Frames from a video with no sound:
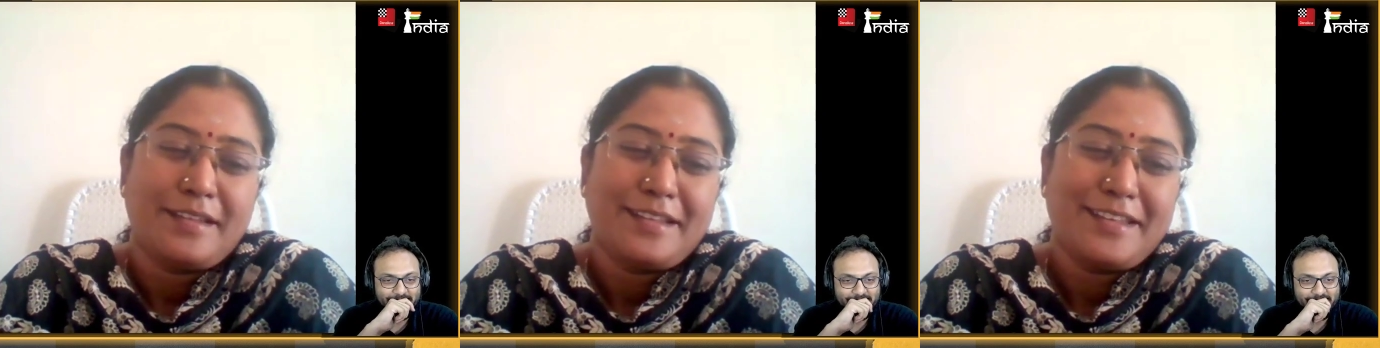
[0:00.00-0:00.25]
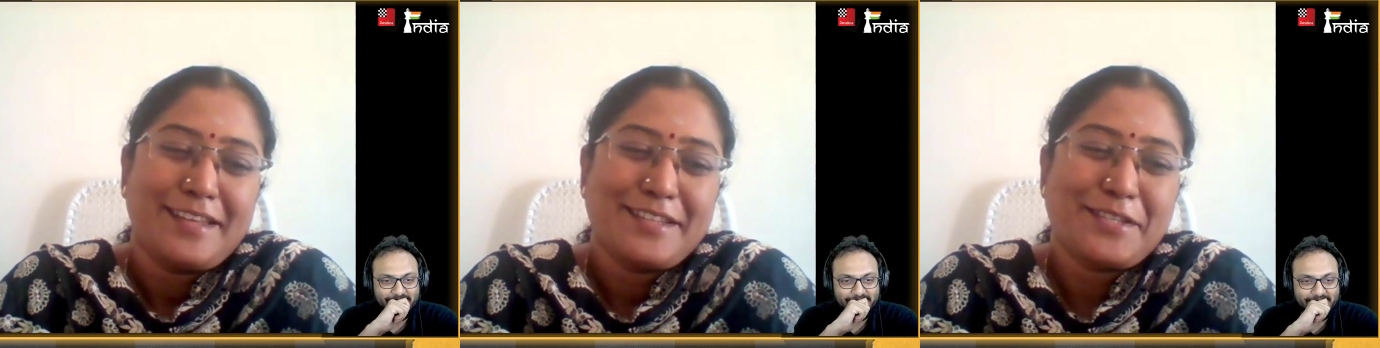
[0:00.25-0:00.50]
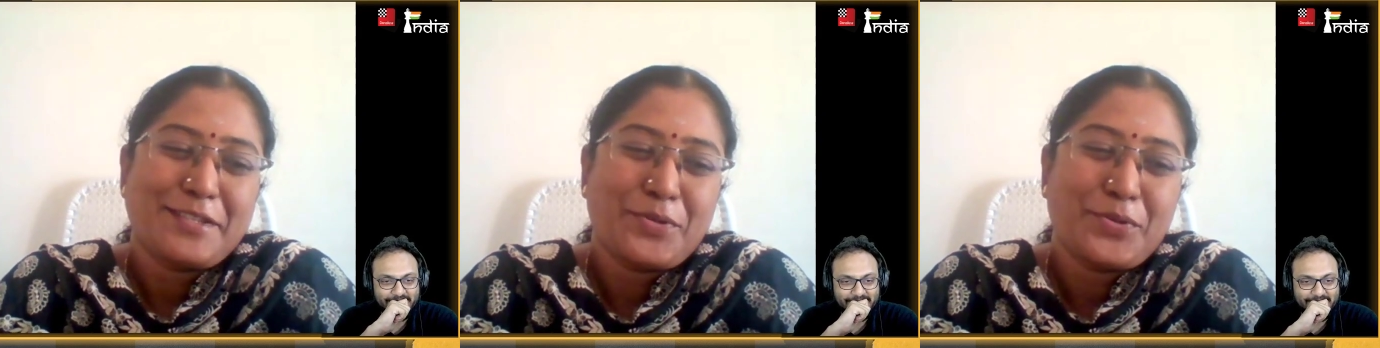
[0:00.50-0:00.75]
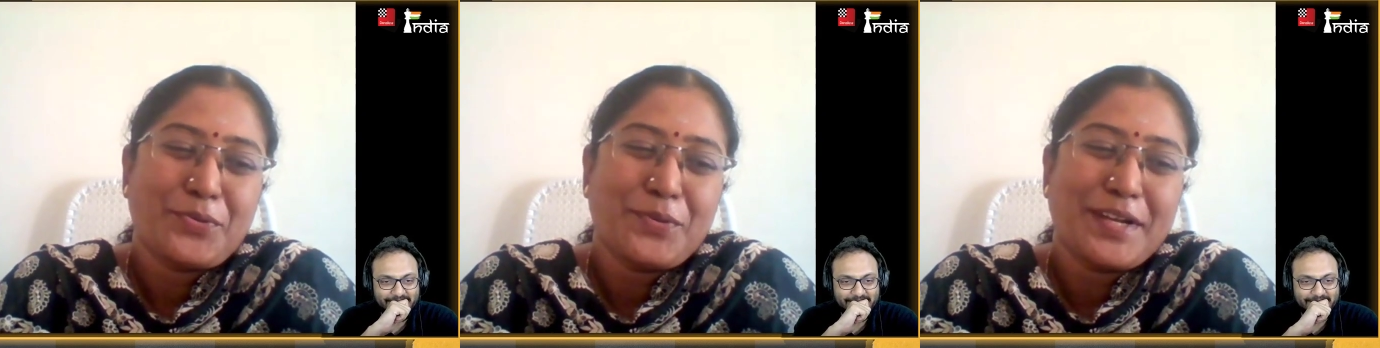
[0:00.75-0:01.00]
Speaker 1: Yes,
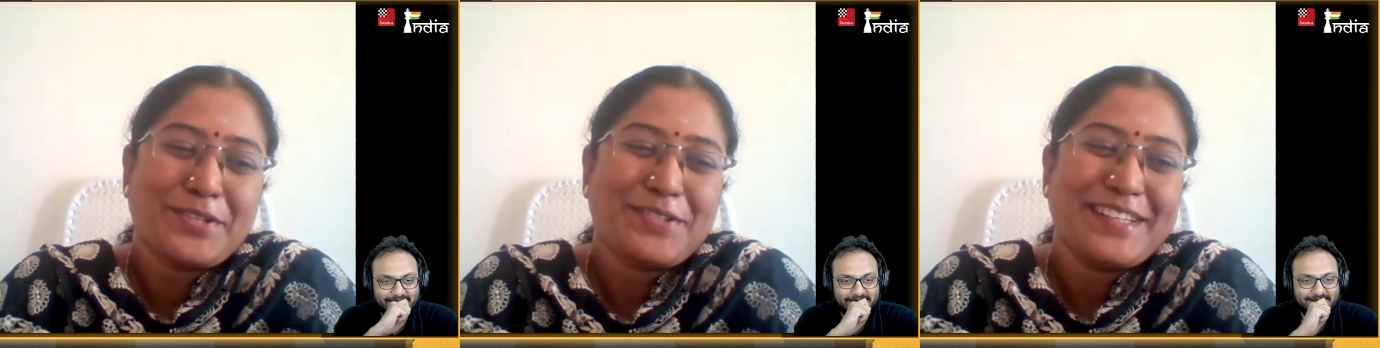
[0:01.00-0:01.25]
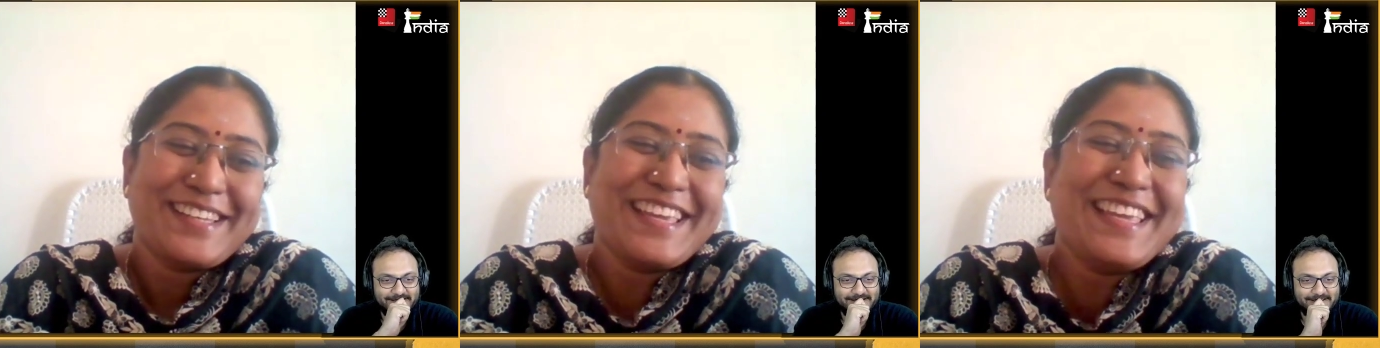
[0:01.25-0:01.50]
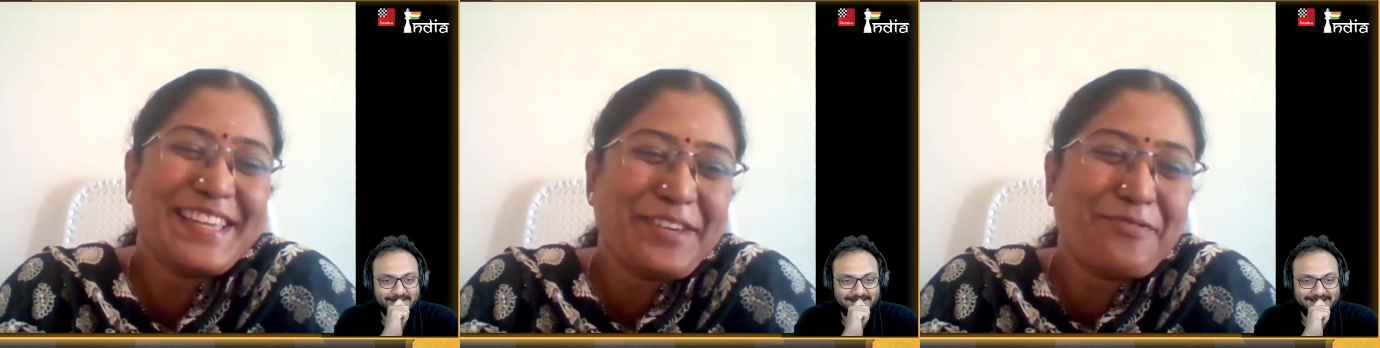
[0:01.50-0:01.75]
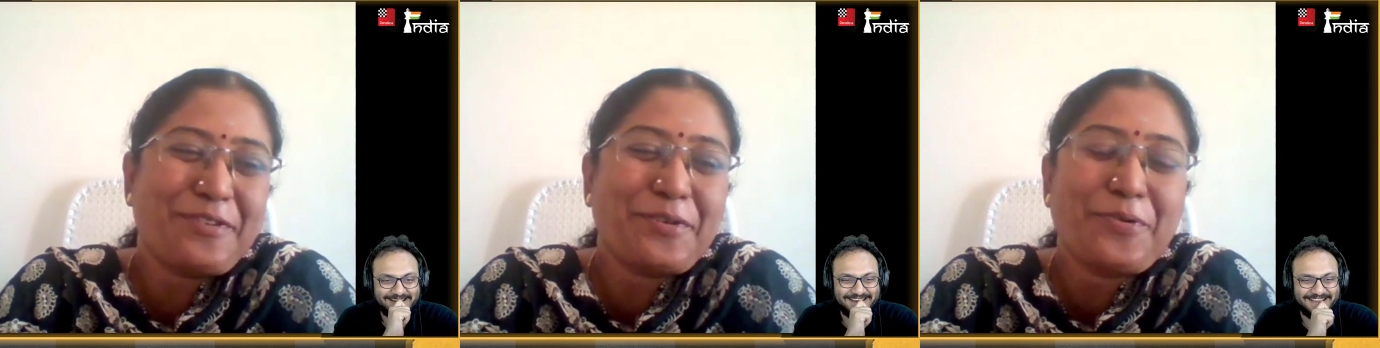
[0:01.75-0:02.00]
true, actually.
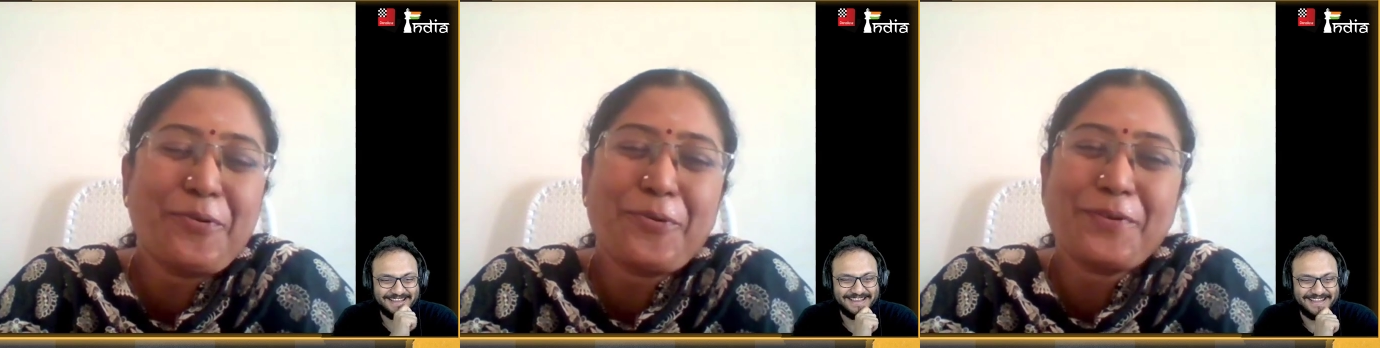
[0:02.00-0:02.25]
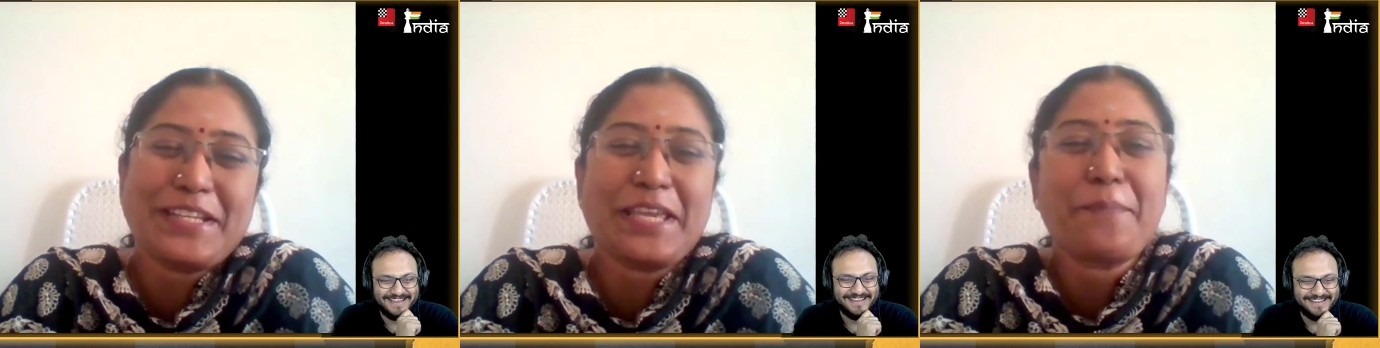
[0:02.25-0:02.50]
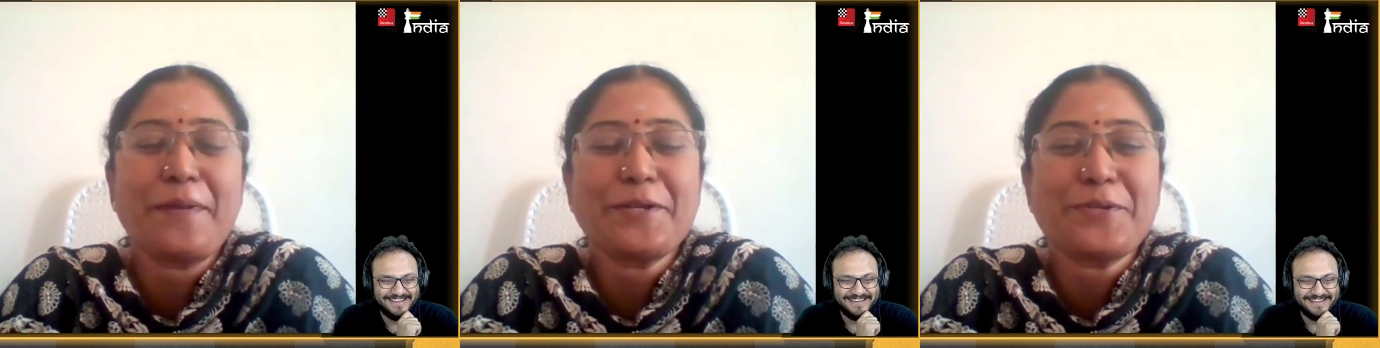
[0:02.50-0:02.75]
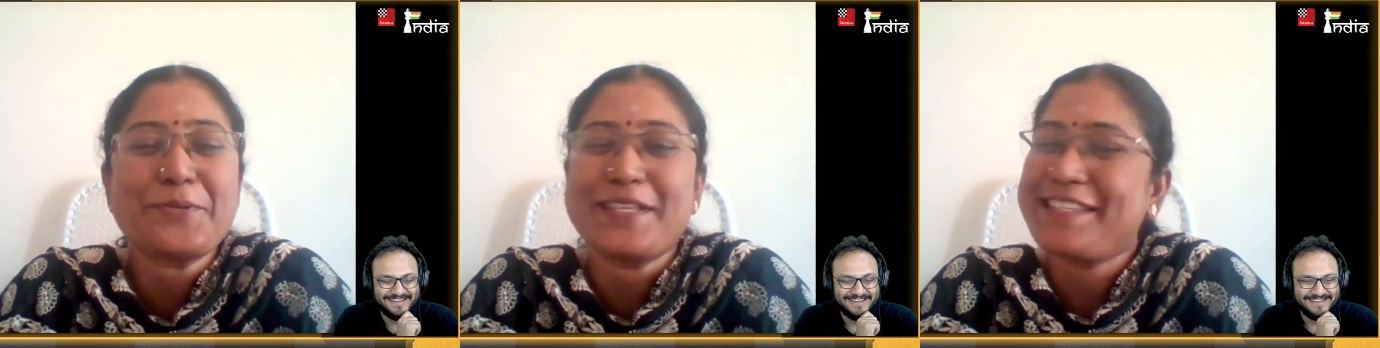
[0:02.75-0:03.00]
If we go deep
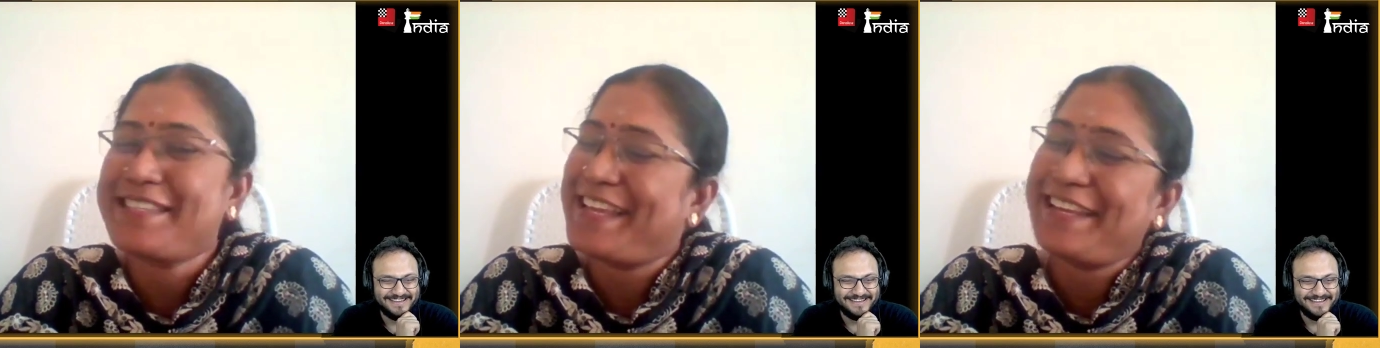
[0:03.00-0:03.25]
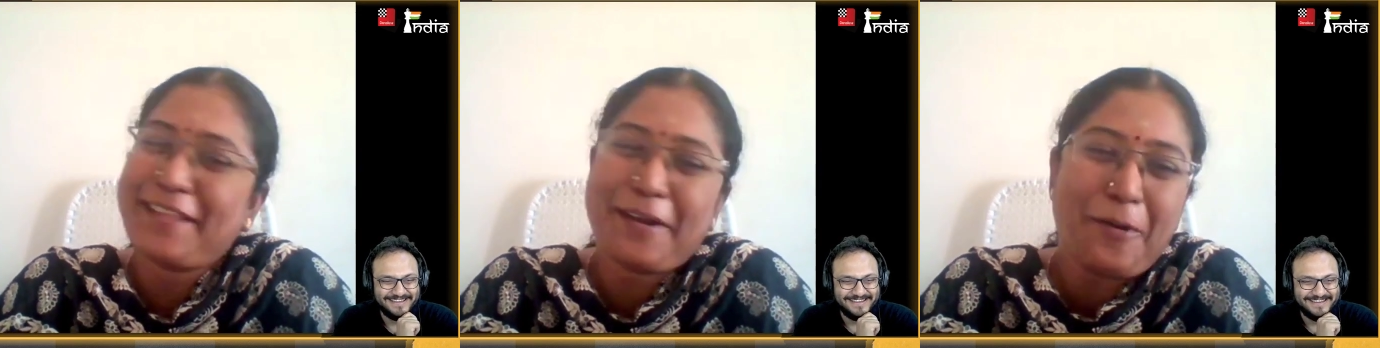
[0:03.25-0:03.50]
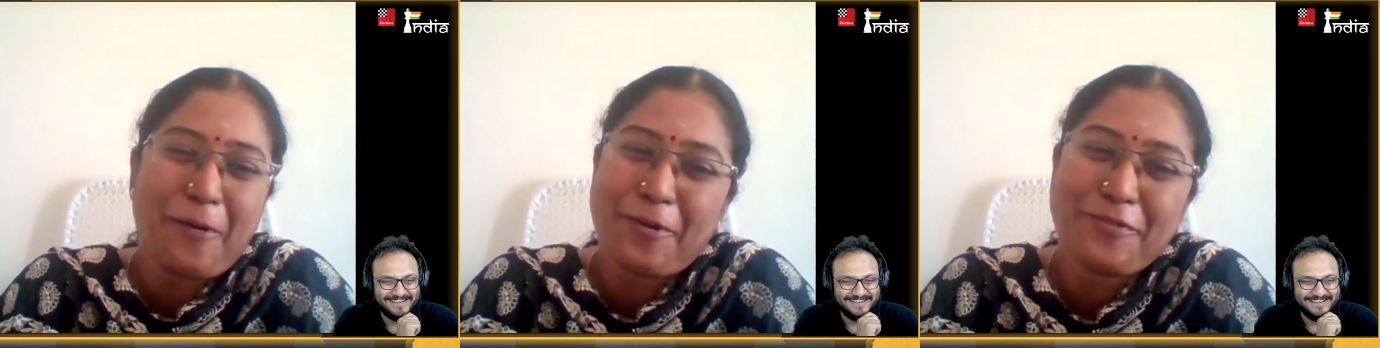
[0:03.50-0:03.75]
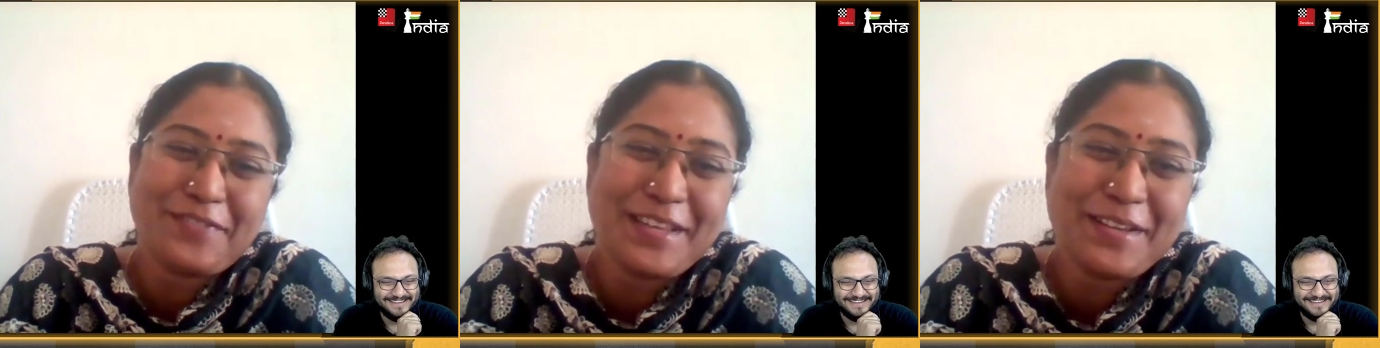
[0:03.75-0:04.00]
into this, then there are a
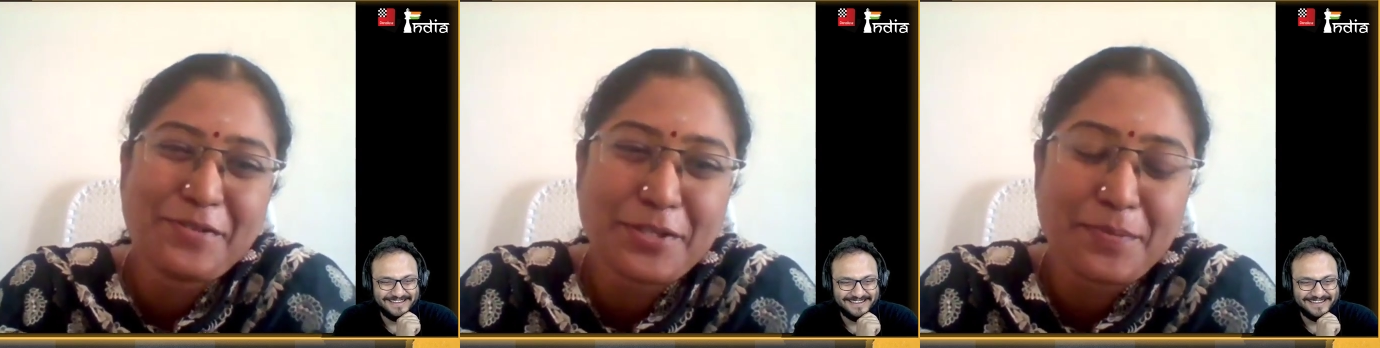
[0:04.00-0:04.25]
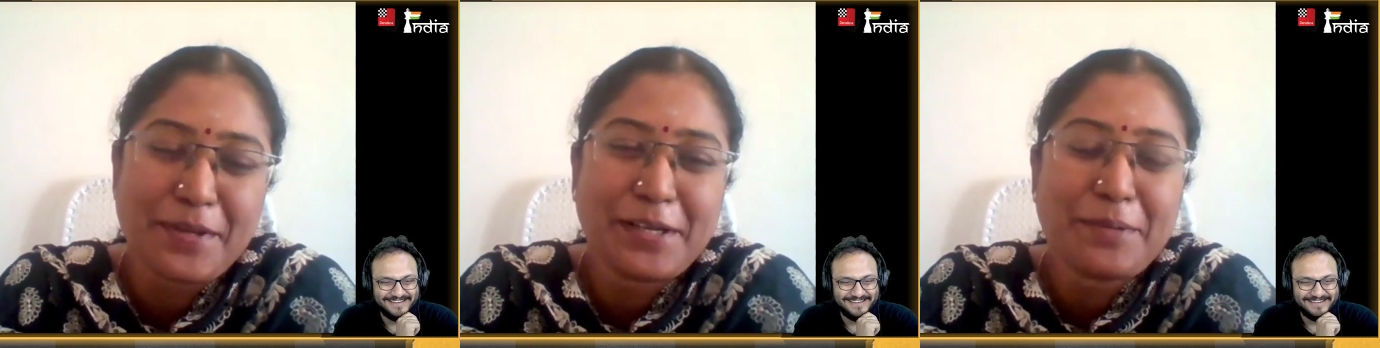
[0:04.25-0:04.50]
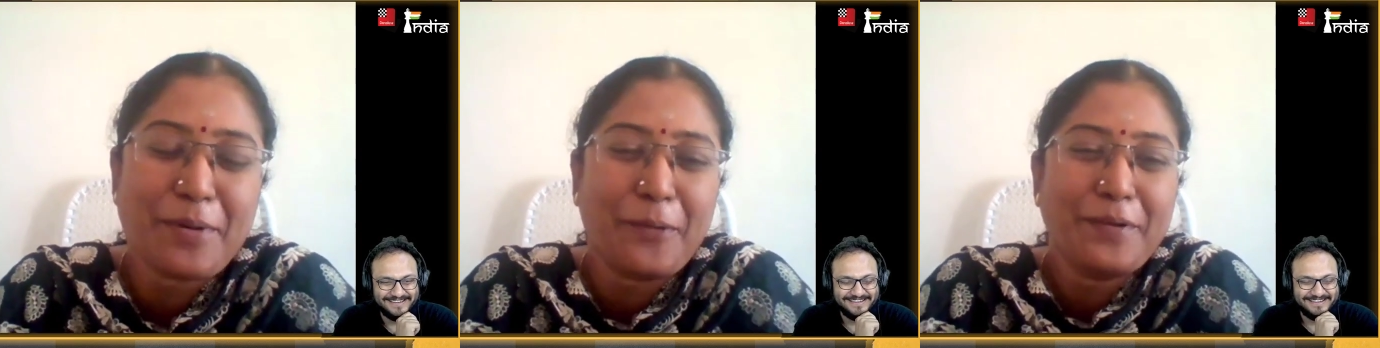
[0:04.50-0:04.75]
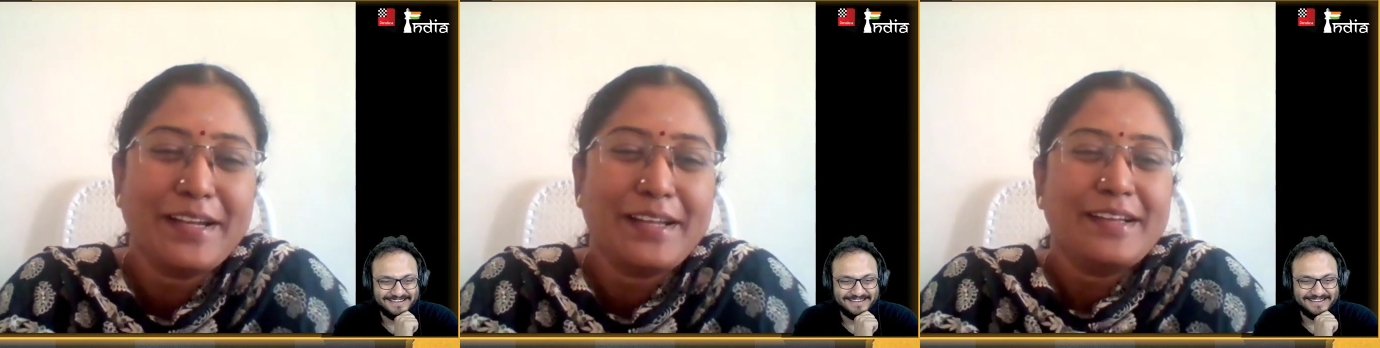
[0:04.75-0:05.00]
lot of things to speak
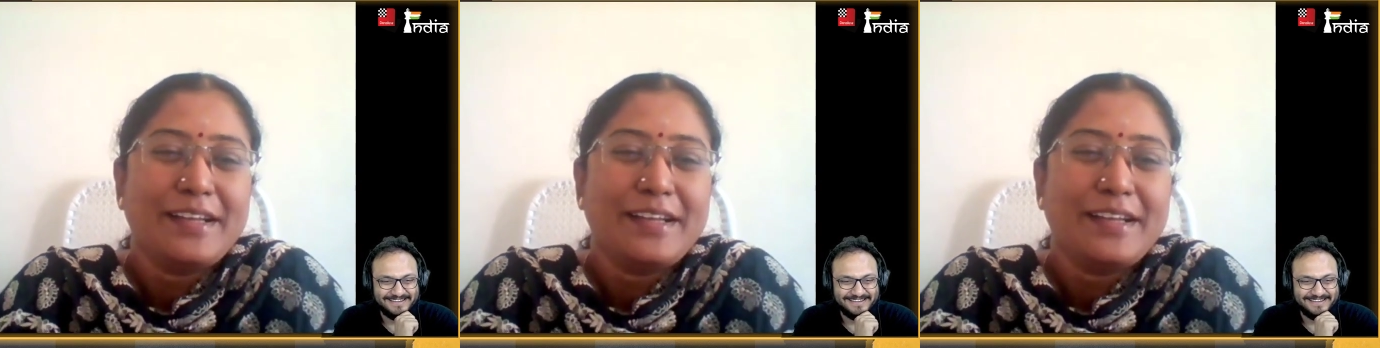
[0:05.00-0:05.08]
about.